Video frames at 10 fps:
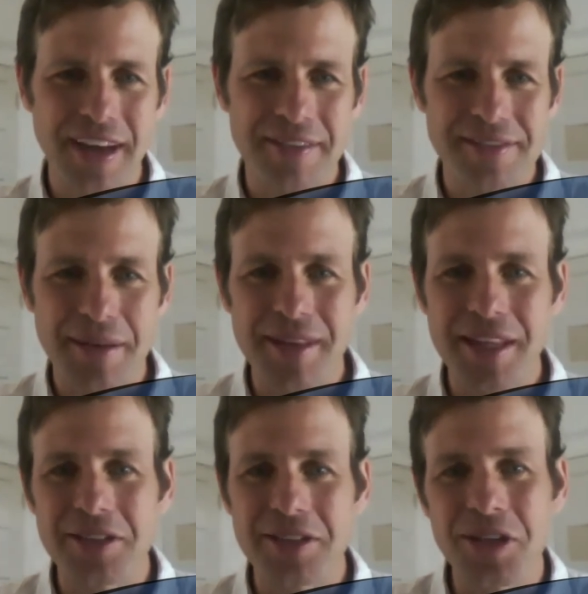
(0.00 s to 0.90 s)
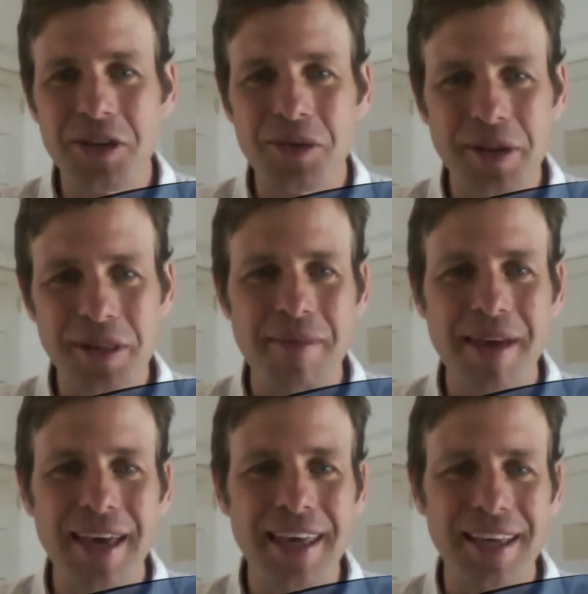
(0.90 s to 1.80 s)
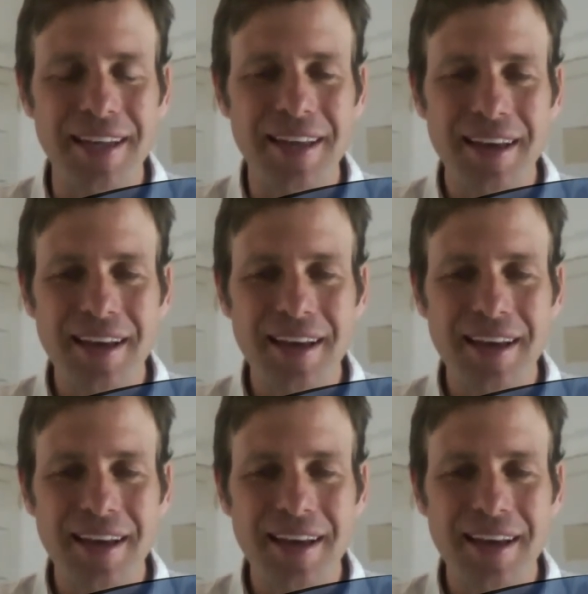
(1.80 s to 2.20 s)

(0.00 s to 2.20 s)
have something to do with making